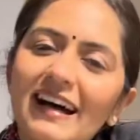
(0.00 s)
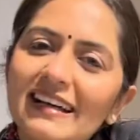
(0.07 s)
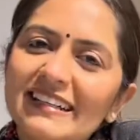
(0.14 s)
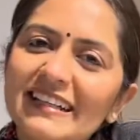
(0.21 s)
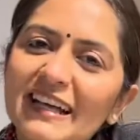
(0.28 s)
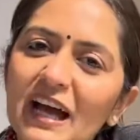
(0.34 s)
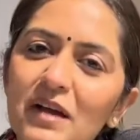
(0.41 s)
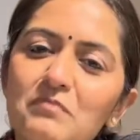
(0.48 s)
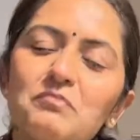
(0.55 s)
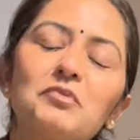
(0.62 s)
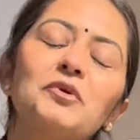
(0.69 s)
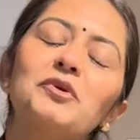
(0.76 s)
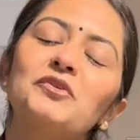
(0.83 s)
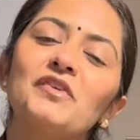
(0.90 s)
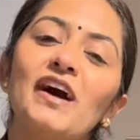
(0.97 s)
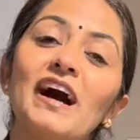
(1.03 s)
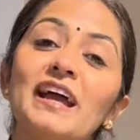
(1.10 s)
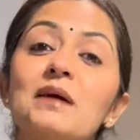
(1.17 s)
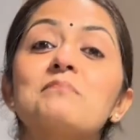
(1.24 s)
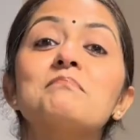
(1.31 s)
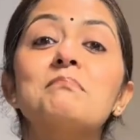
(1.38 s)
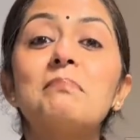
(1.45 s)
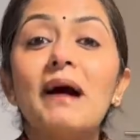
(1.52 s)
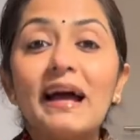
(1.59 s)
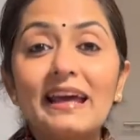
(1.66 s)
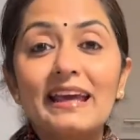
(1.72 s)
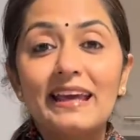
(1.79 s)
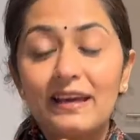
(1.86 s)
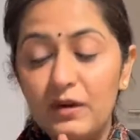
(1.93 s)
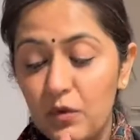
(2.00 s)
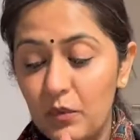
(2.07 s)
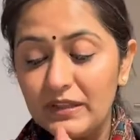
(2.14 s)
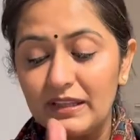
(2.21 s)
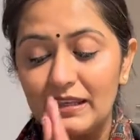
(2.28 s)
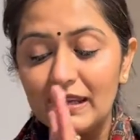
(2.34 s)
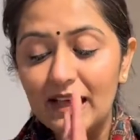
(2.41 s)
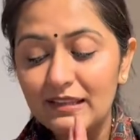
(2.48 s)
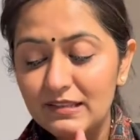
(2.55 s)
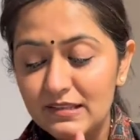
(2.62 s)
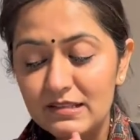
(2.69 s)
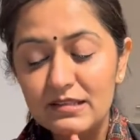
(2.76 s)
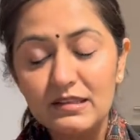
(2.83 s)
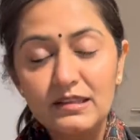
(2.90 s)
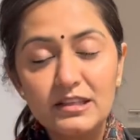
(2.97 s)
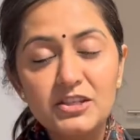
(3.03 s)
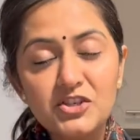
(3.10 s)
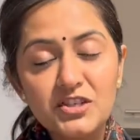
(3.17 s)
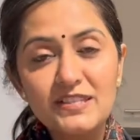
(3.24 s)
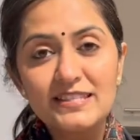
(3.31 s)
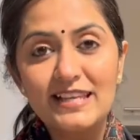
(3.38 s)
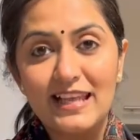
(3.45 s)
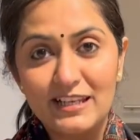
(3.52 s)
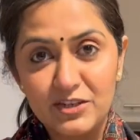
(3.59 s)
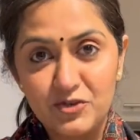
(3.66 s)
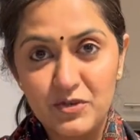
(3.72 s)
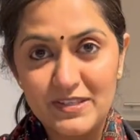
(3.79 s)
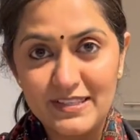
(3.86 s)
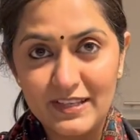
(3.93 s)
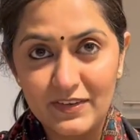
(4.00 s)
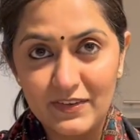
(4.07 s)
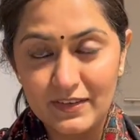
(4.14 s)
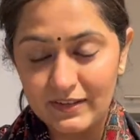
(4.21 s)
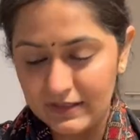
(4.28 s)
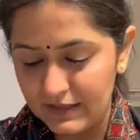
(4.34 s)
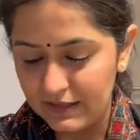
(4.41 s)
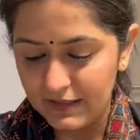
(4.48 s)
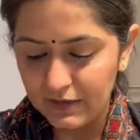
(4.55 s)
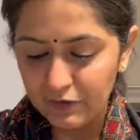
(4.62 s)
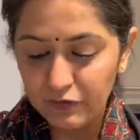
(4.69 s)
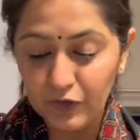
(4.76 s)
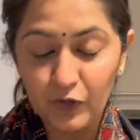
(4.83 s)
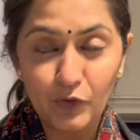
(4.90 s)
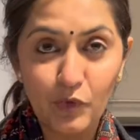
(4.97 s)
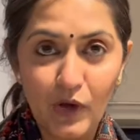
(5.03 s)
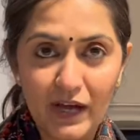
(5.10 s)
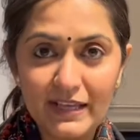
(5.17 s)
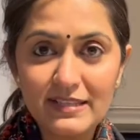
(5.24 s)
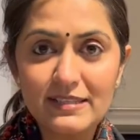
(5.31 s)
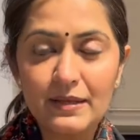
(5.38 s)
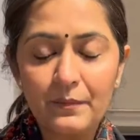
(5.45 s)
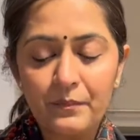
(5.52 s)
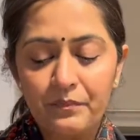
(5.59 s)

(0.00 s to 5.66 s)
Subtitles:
Hi, I'm Purva and I'm back here with another delicious salad dressing for you guys.